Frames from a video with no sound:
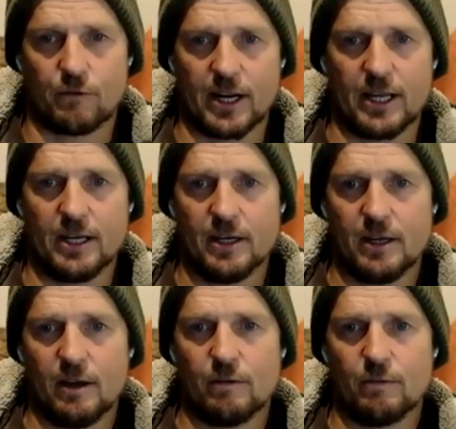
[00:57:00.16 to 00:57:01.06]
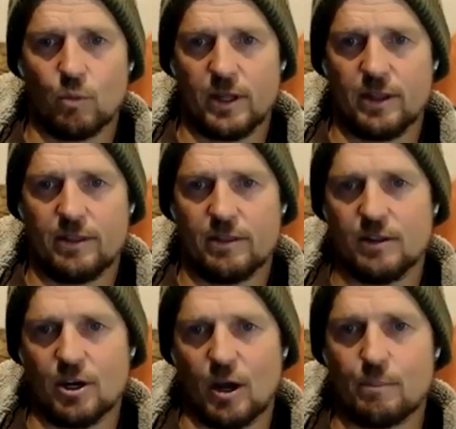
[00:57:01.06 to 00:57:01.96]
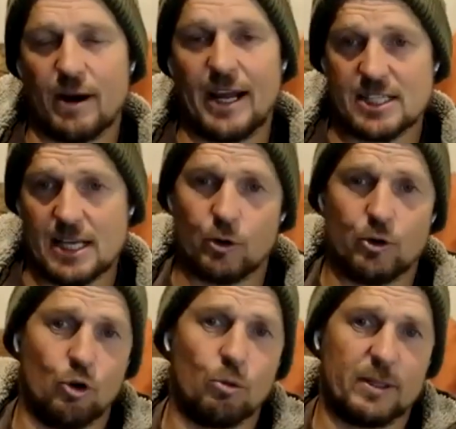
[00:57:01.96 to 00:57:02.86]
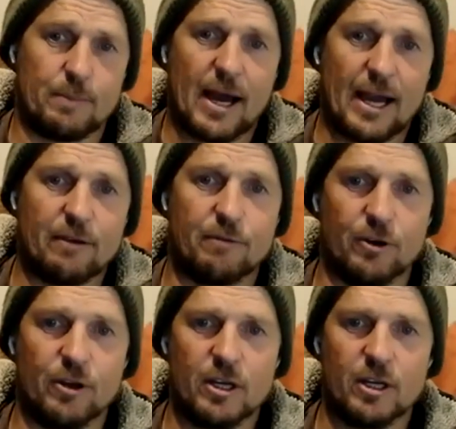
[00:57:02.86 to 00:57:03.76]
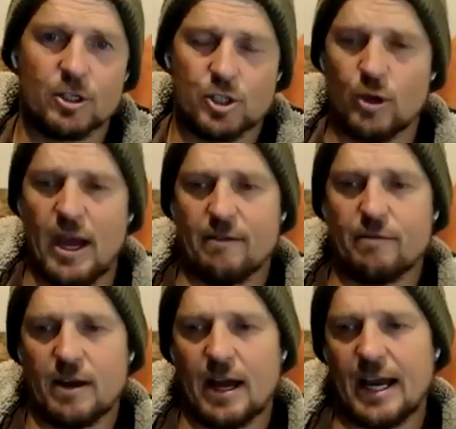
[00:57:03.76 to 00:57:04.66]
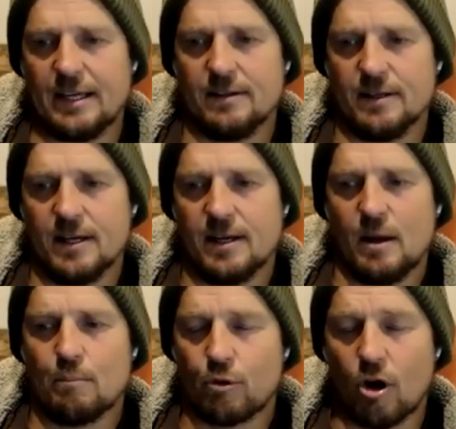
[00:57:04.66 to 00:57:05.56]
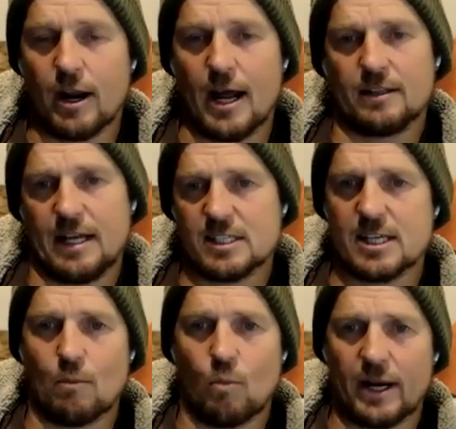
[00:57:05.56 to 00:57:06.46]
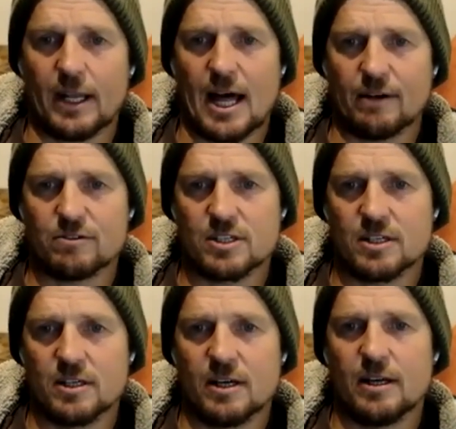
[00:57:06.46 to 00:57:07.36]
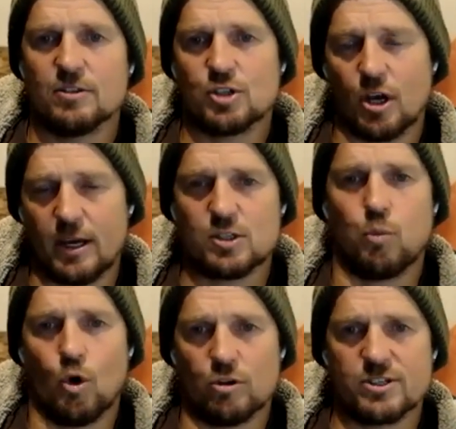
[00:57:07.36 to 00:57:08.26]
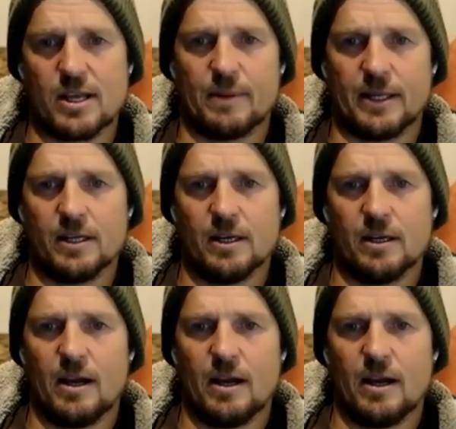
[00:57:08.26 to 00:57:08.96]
free with, brands that would normally pay for, because you have a product that someone loves. So it's worth something.